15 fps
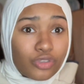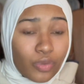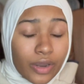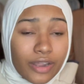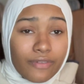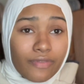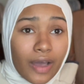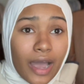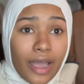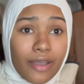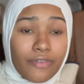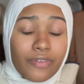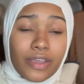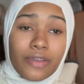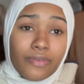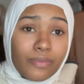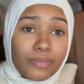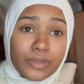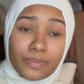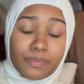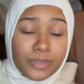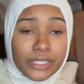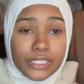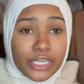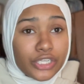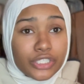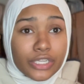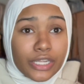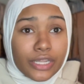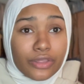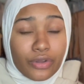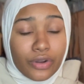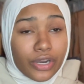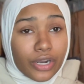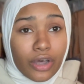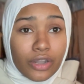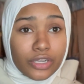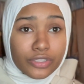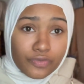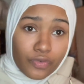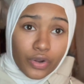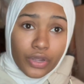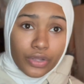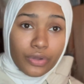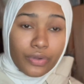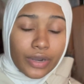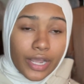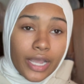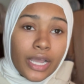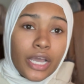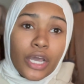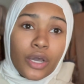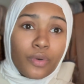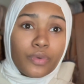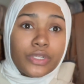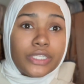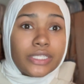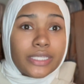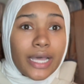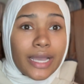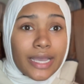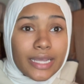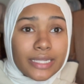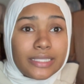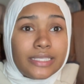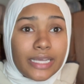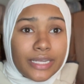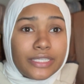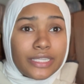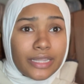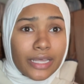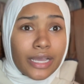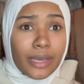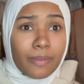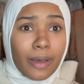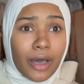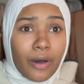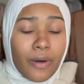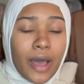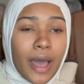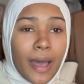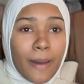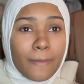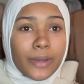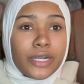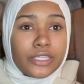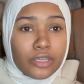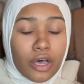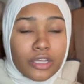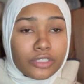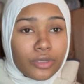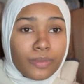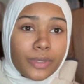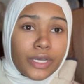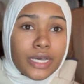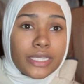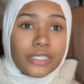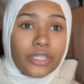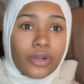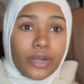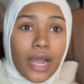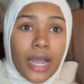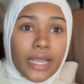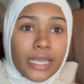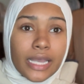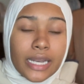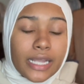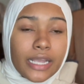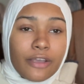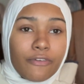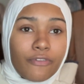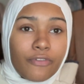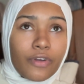$25, even potentially $30 for a unit, which is like insane to think about. But it's also because they're not getting it